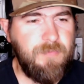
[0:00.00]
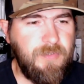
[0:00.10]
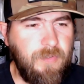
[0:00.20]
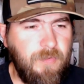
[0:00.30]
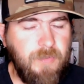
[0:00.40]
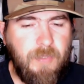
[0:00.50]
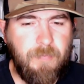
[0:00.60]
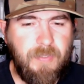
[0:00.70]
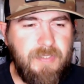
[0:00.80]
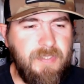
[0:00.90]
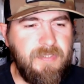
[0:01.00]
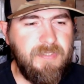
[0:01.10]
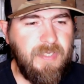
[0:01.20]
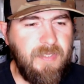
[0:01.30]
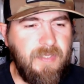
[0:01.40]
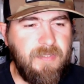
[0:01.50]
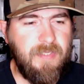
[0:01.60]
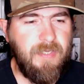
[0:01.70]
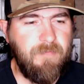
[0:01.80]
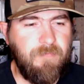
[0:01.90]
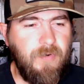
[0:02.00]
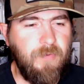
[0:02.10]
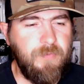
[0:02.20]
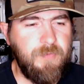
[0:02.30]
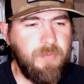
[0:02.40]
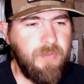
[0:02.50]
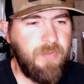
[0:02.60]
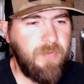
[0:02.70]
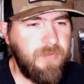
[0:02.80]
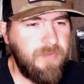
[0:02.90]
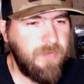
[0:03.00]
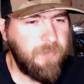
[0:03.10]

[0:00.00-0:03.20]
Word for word: So, but he did say that that frog was pretty good. So,